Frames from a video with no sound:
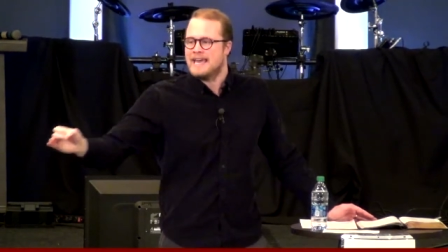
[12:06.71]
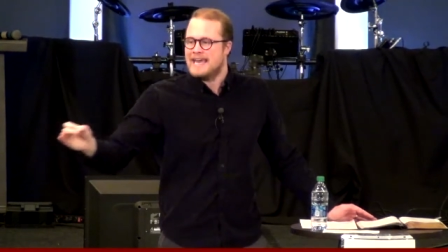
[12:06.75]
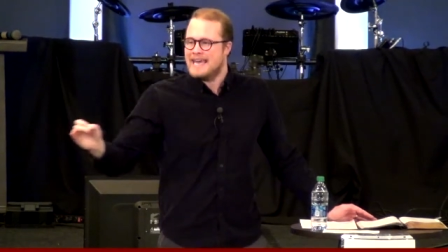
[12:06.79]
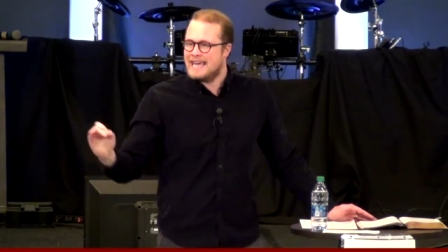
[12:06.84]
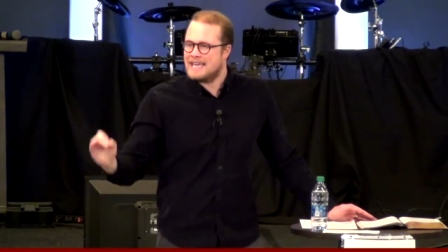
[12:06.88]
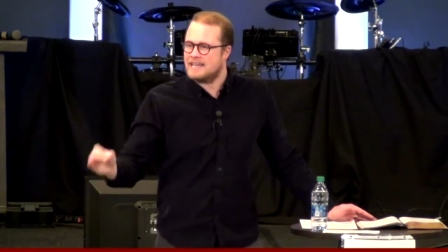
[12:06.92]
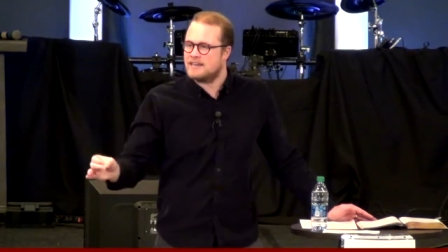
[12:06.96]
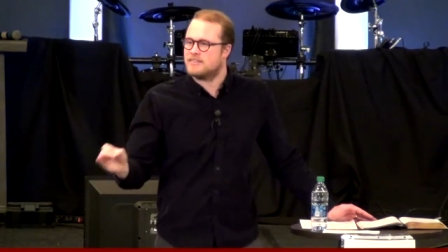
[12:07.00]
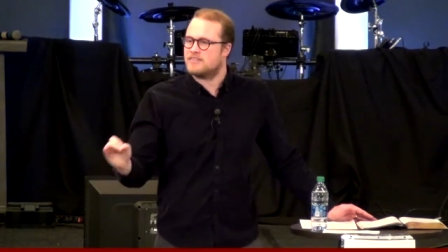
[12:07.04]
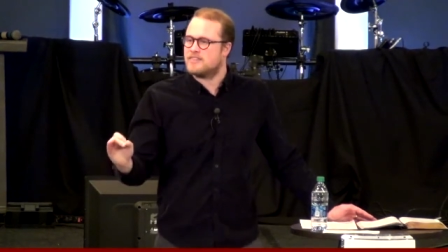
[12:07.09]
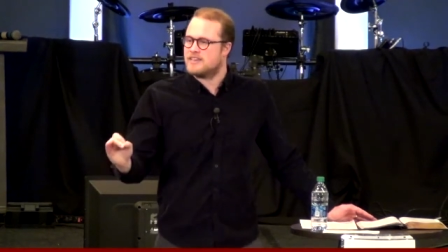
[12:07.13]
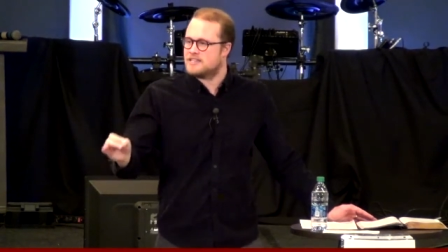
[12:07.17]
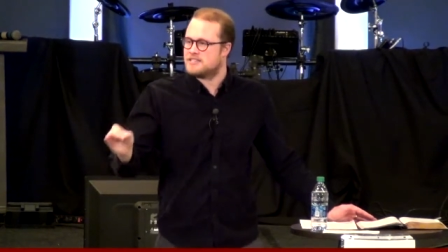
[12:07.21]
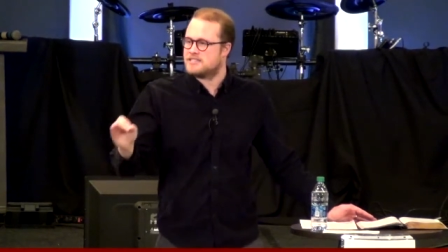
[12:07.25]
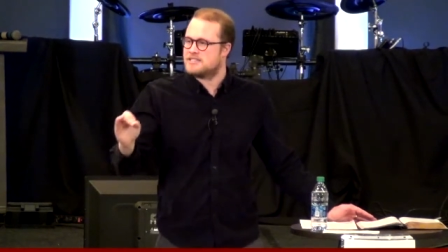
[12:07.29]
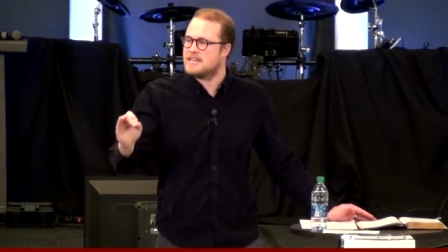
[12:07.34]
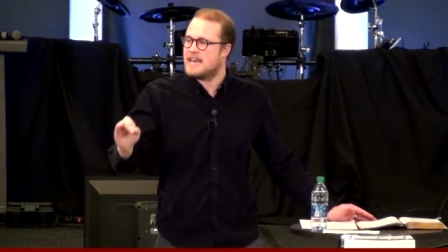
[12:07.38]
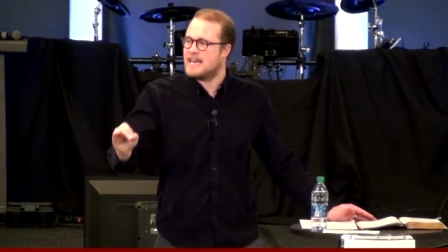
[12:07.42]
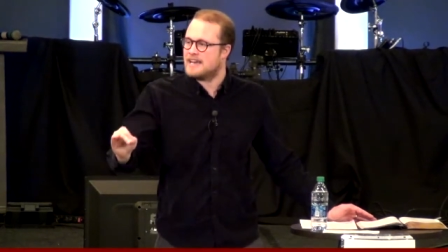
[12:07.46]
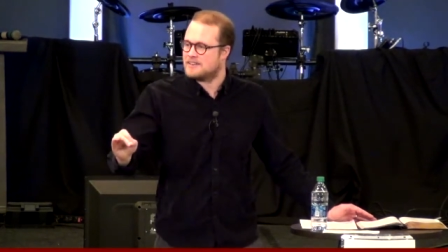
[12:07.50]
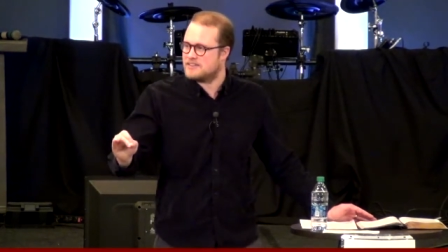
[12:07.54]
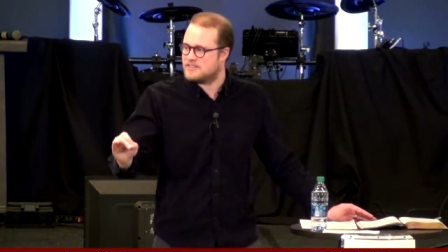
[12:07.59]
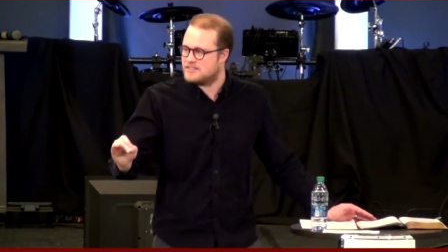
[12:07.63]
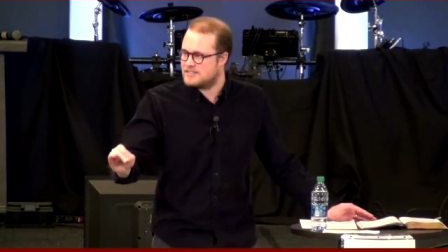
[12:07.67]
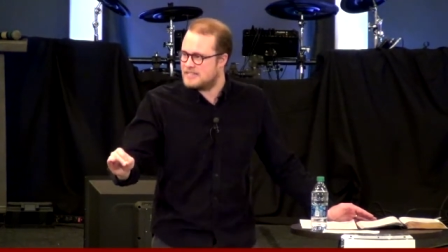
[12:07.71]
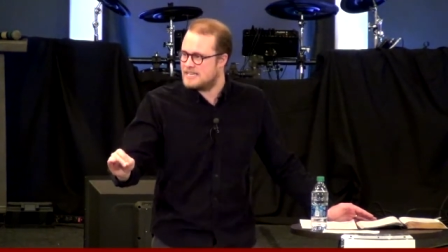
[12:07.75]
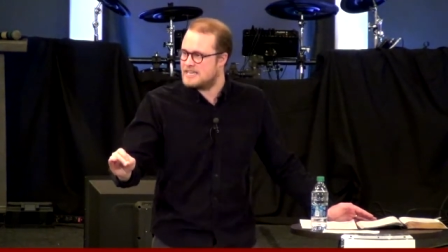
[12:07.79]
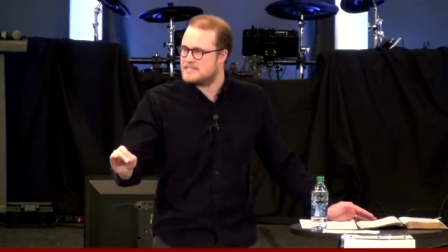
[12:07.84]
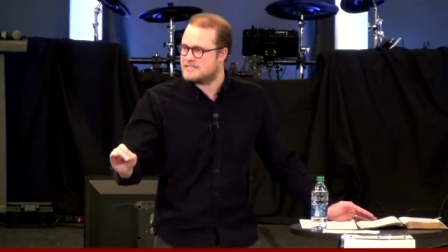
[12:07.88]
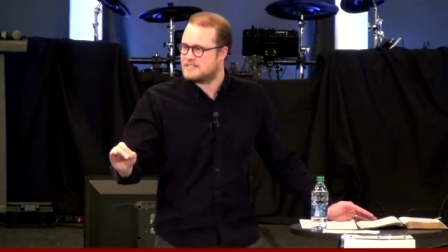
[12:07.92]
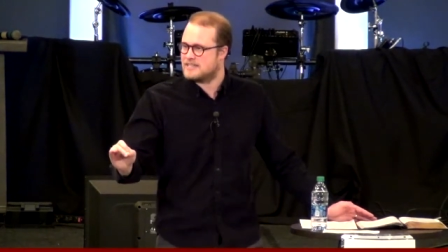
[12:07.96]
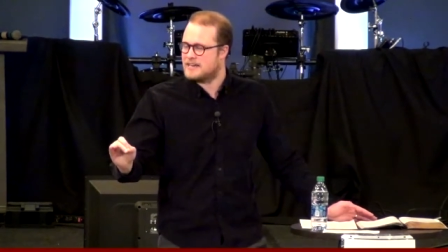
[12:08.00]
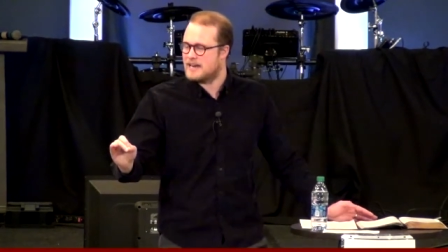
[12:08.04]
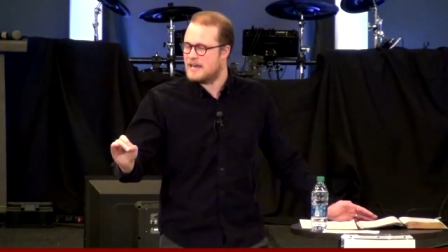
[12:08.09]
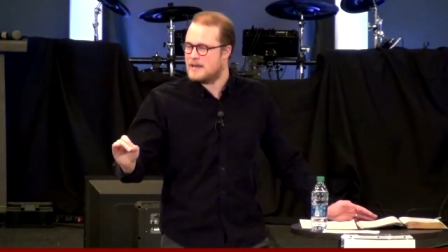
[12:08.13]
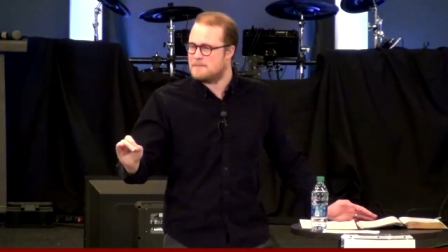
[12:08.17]
in this next
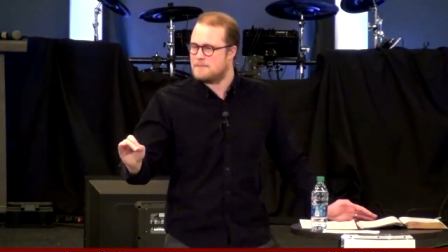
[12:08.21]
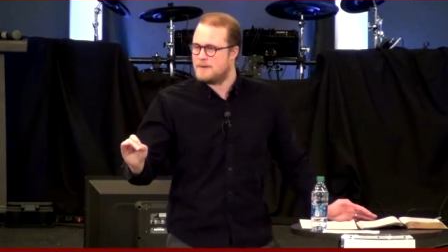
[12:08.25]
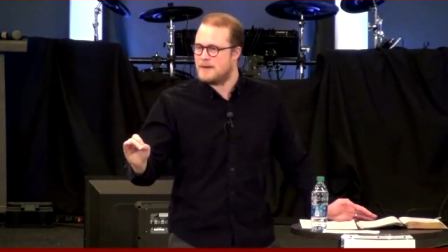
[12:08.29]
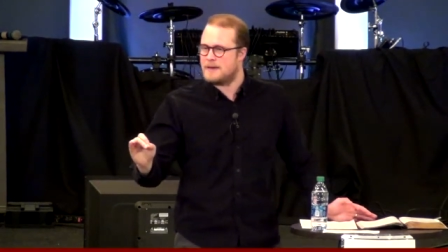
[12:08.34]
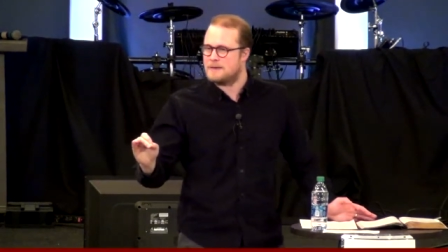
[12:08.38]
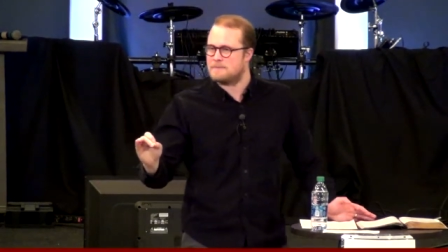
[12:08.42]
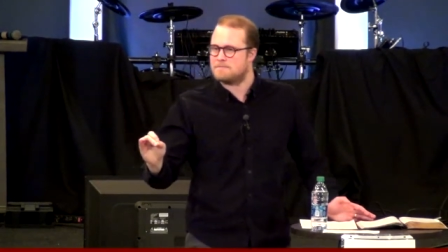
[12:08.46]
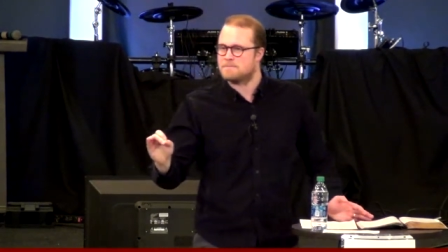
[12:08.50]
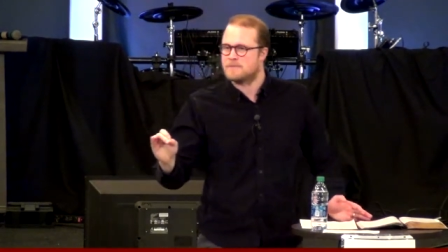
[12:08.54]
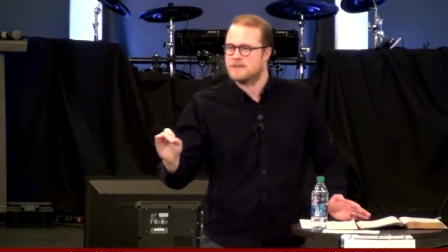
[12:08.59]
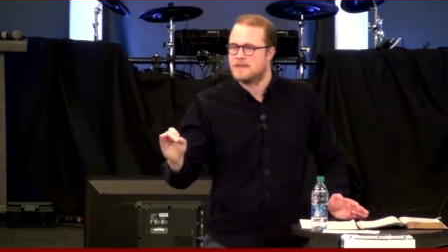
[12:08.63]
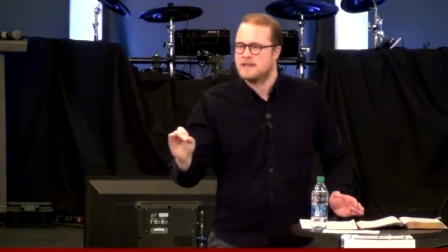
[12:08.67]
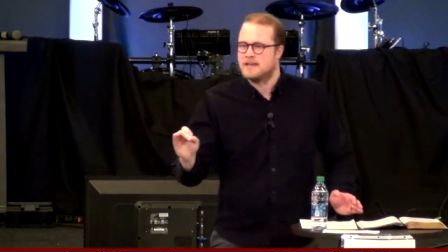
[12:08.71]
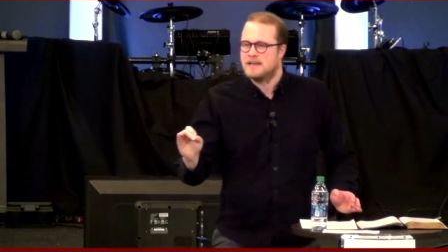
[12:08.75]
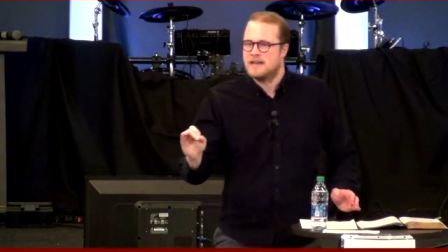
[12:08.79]
season. Amen?